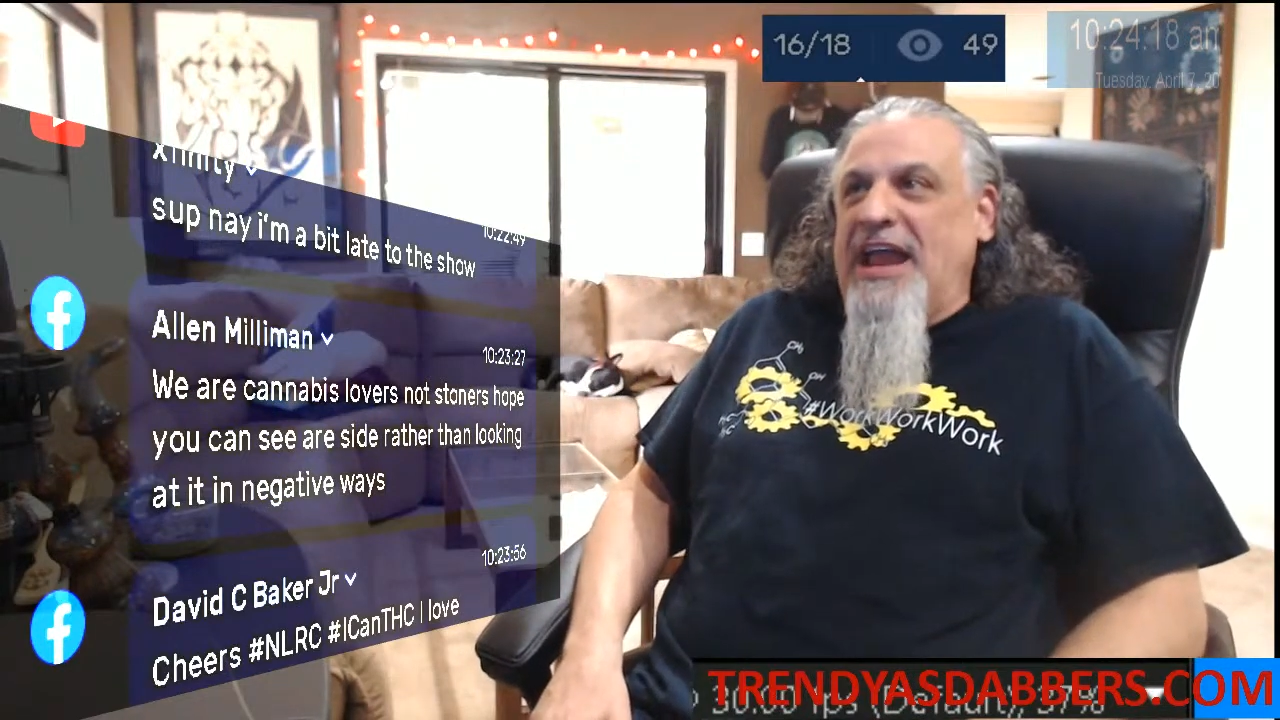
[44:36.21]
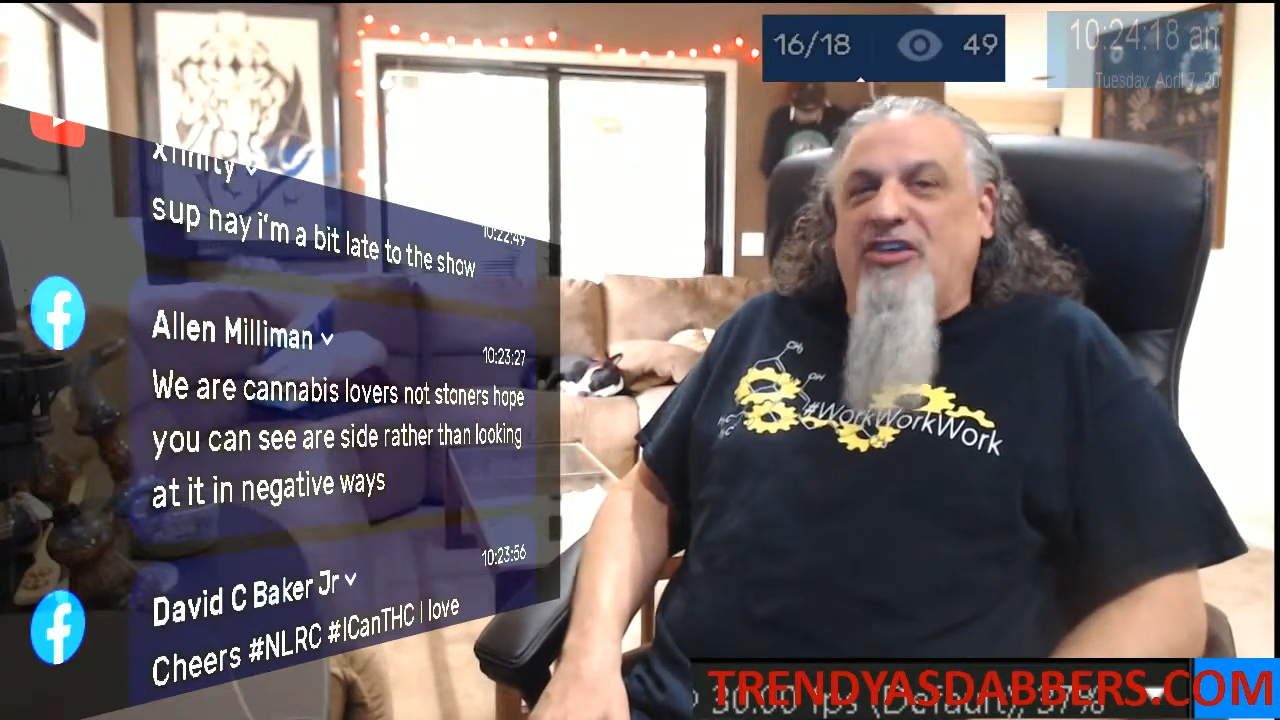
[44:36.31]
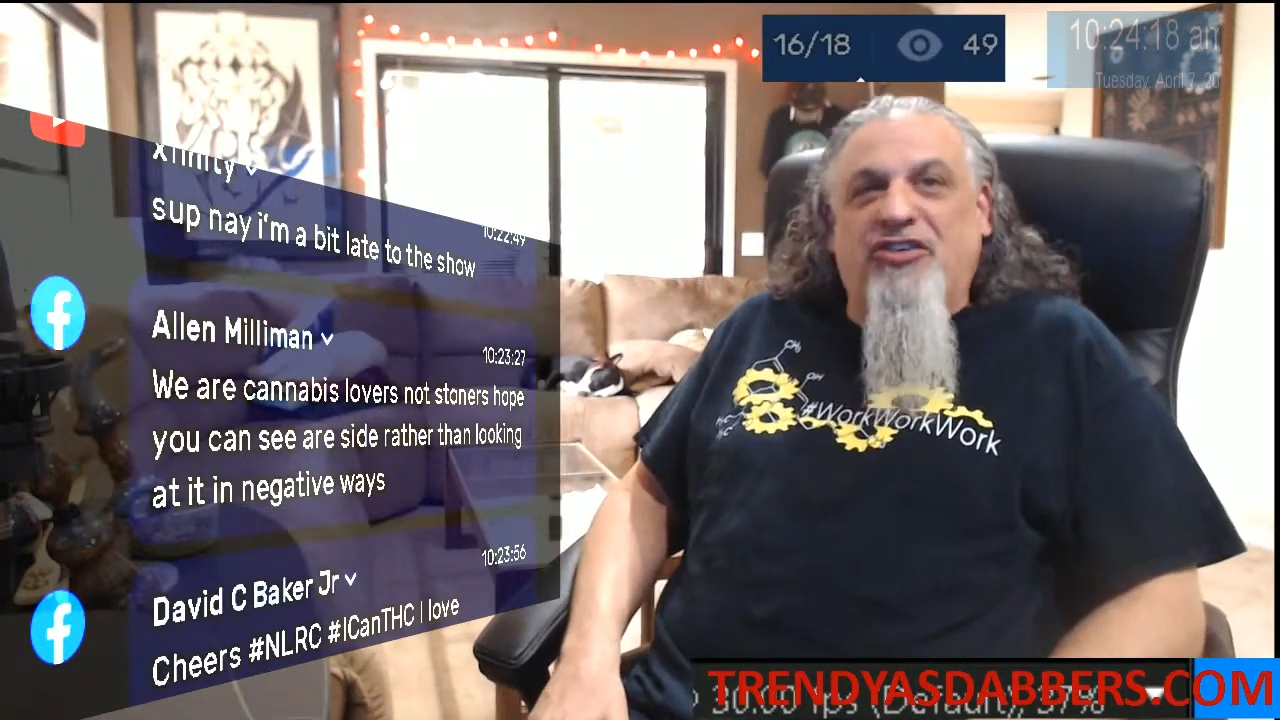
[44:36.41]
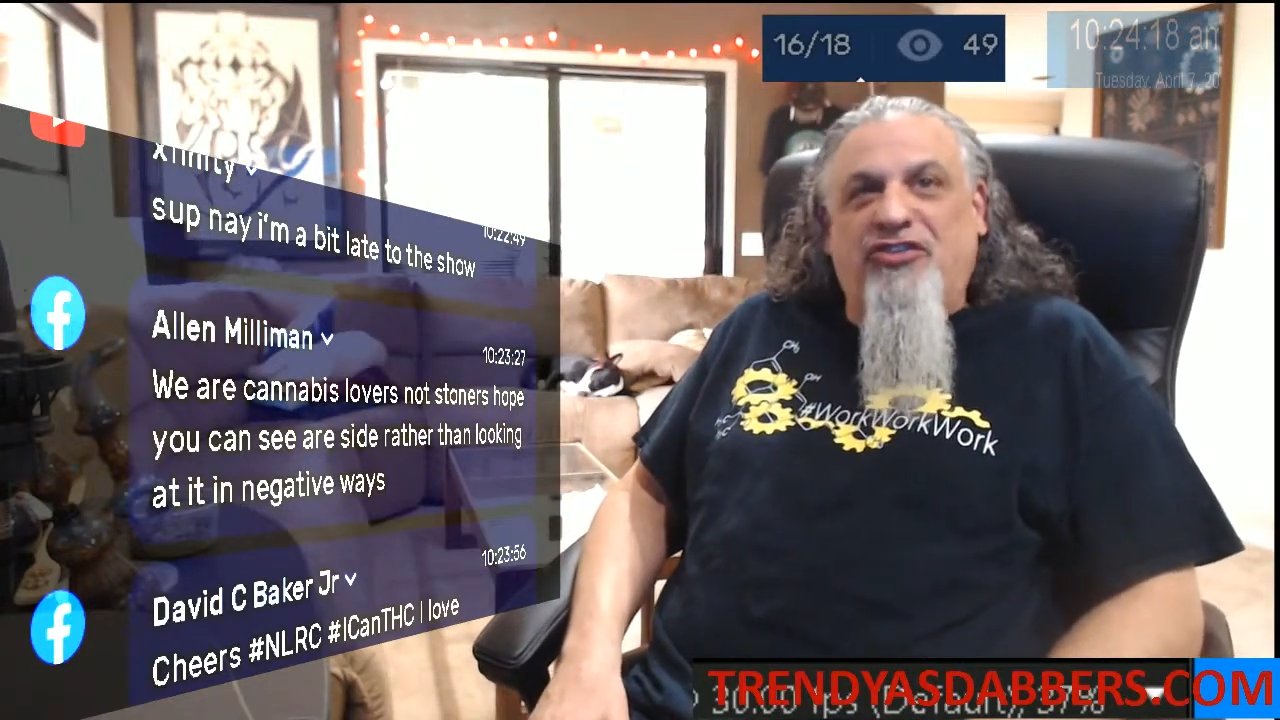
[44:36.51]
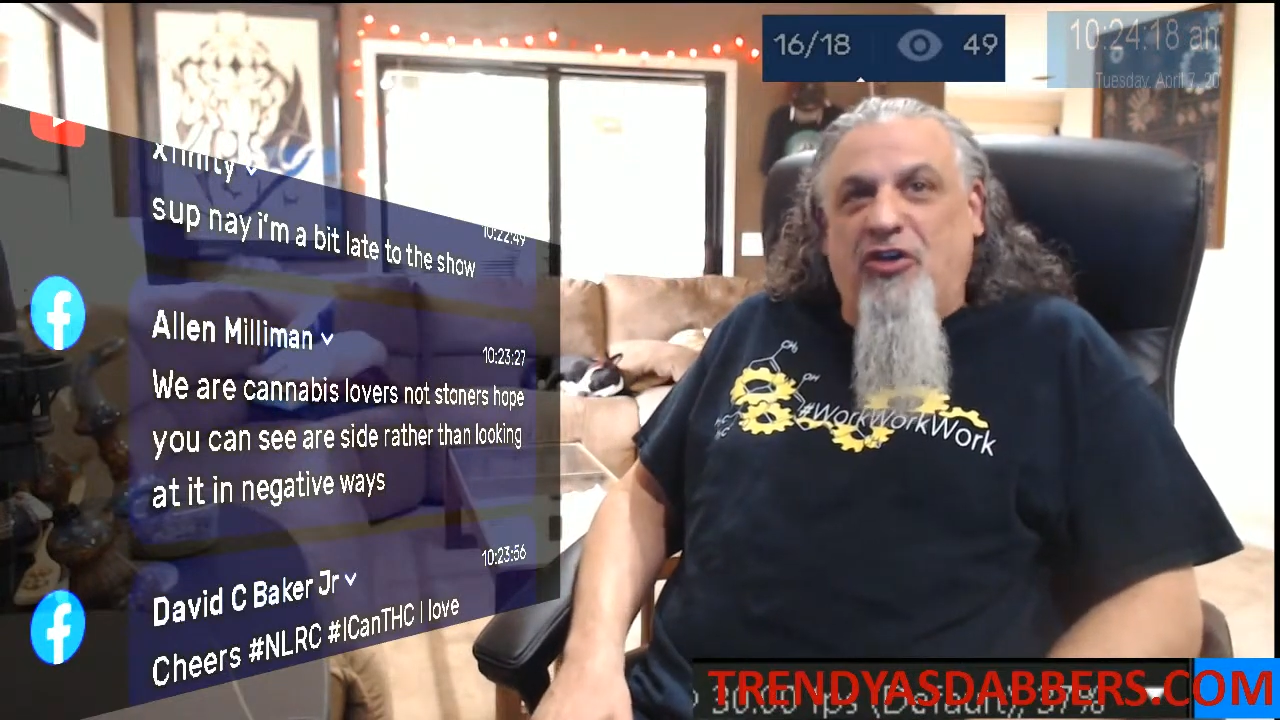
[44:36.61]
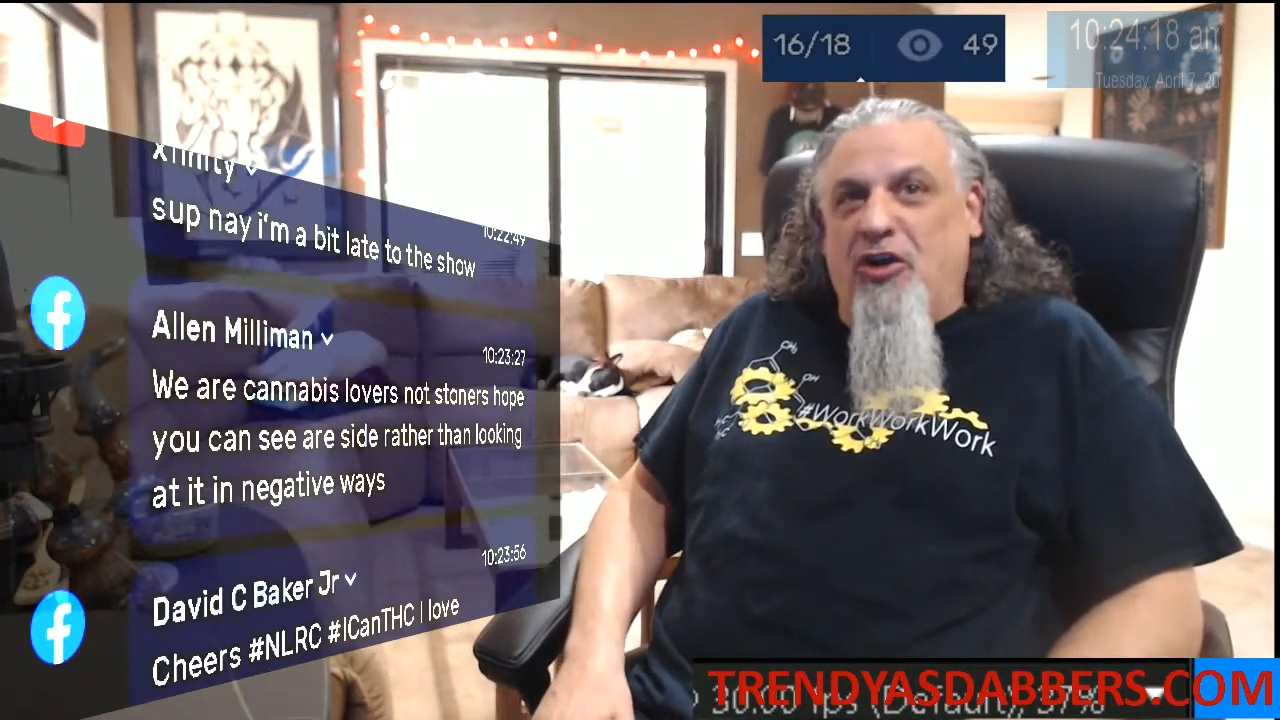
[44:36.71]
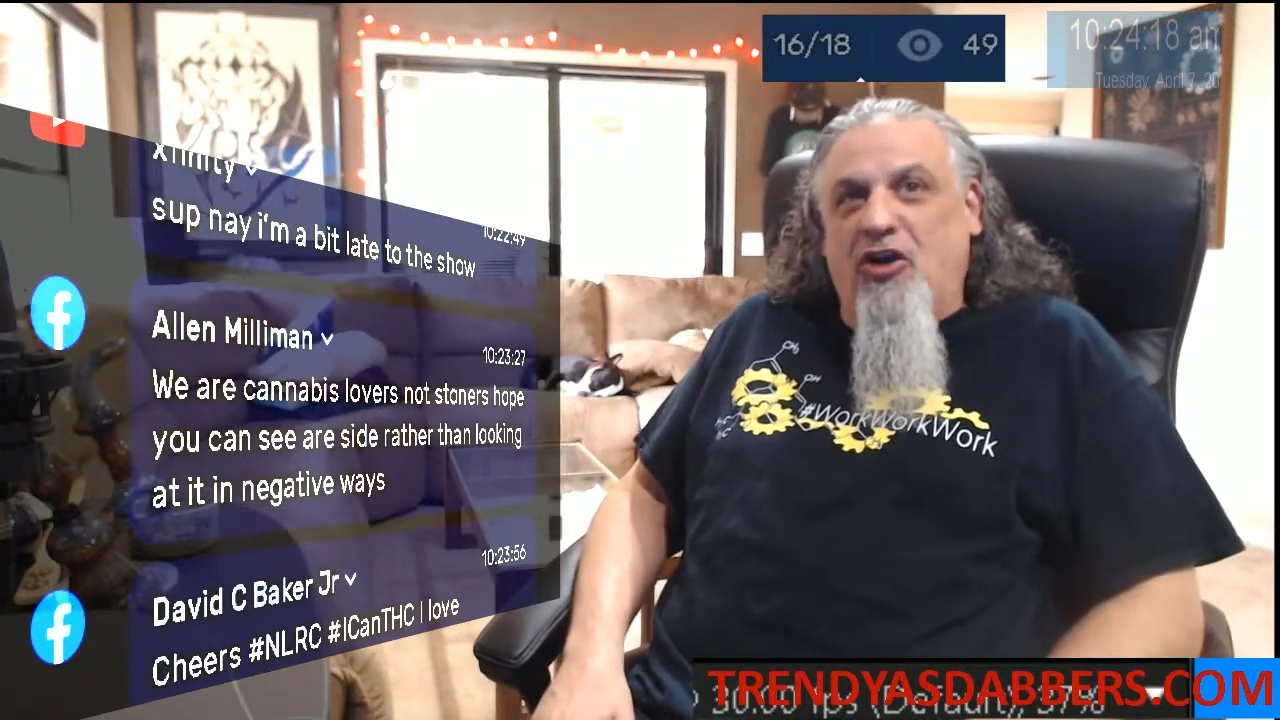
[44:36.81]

he just started